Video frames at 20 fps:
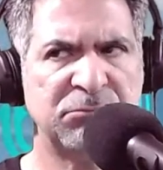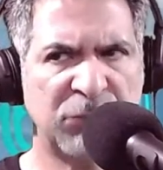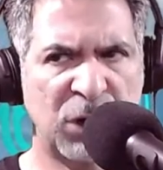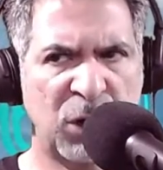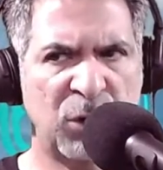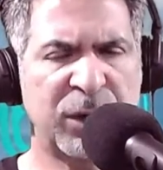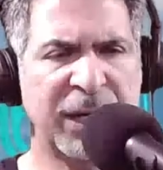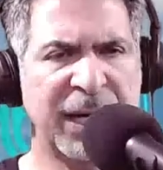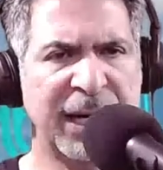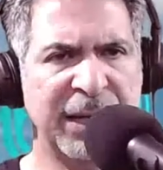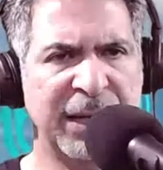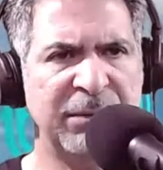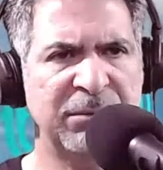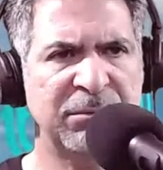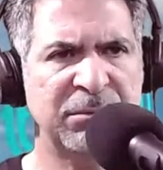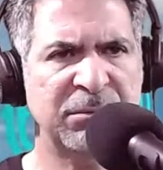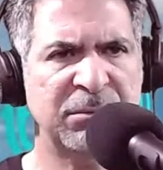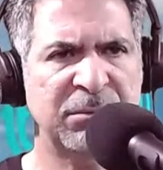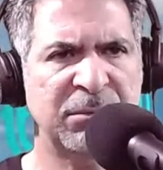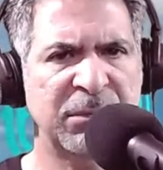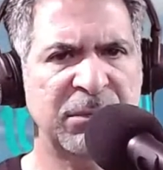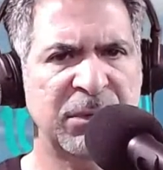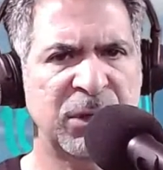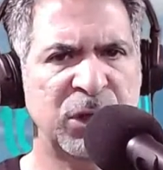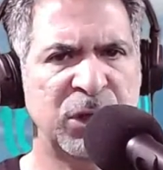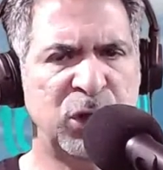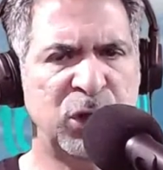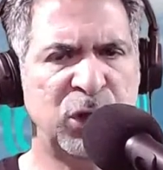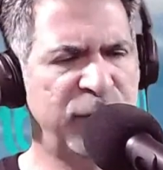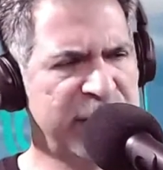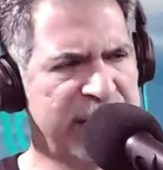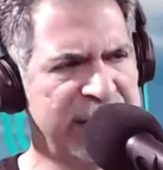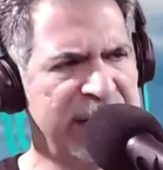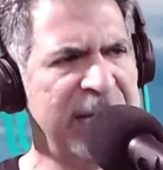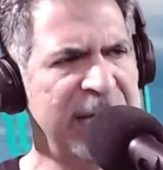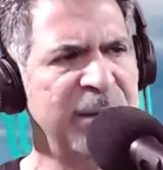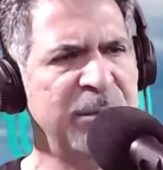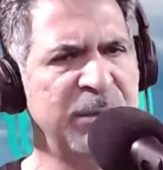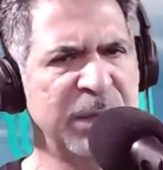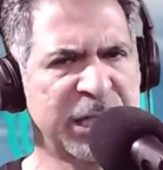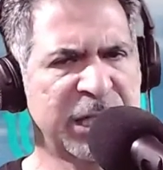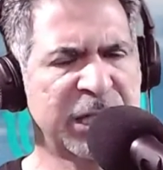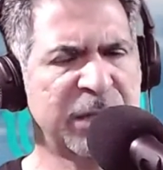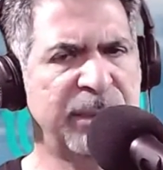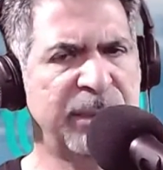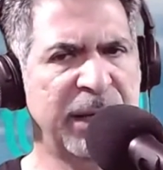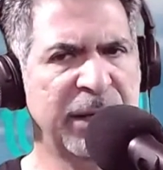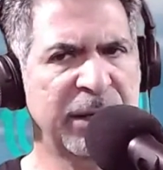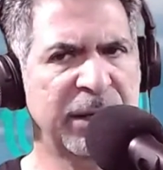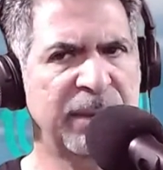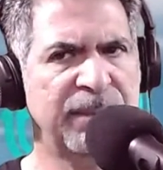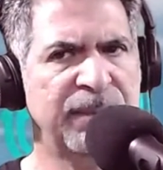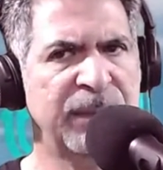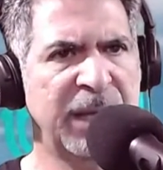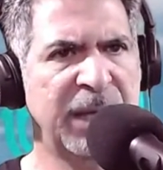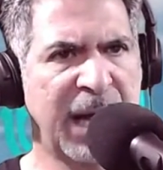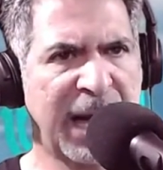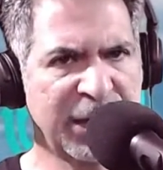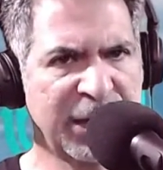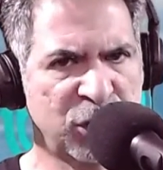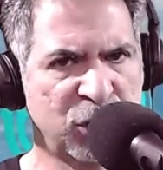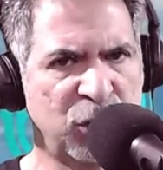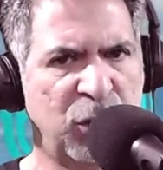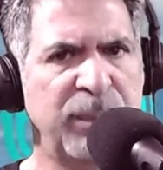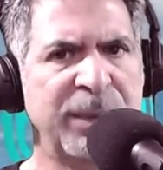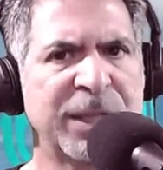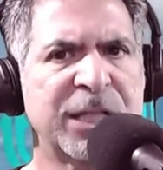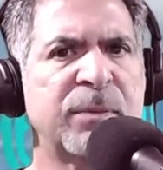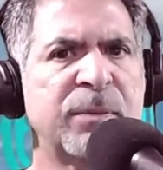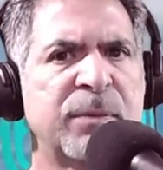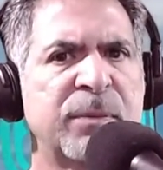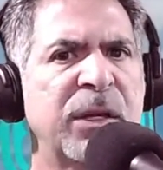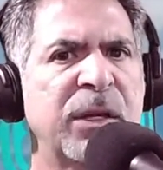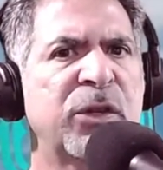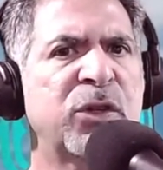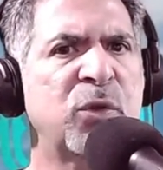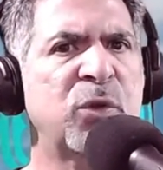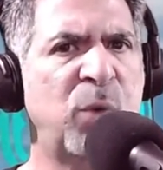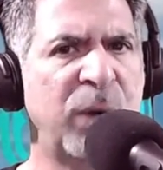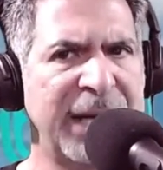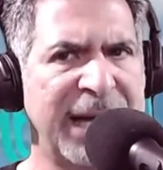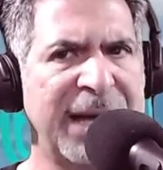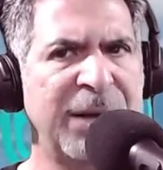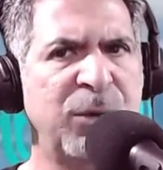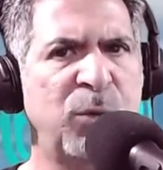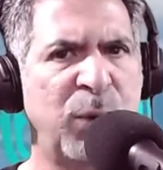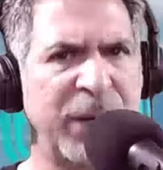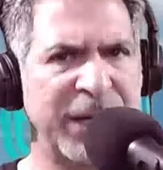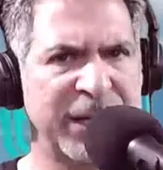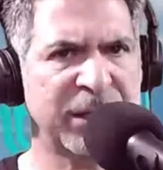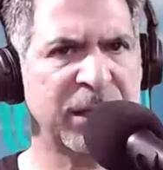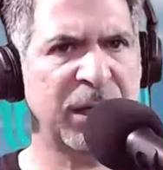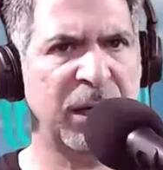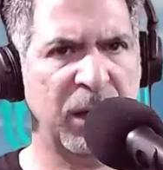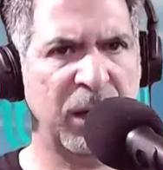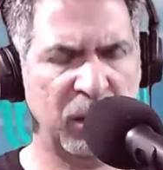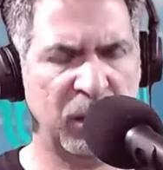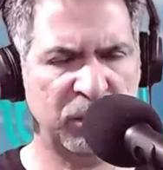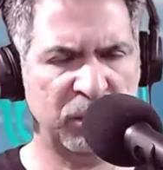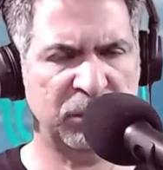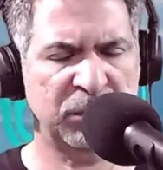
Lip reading: Okay. You've seen Ms. Smith. I saw Ms. Smith 28 weeks ago.